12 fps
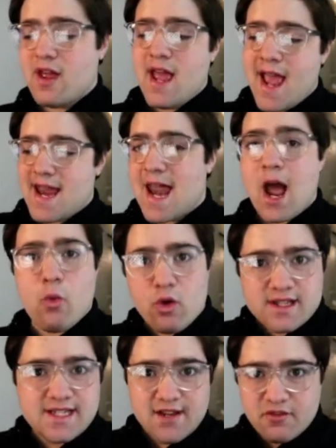and now where
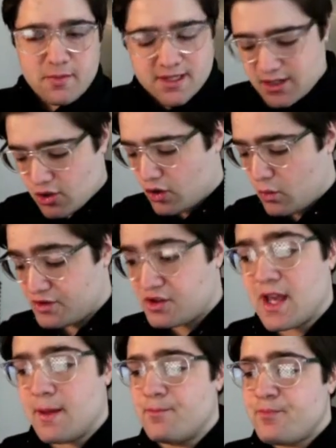it's even material once
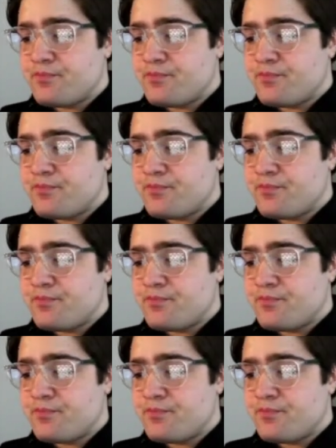again.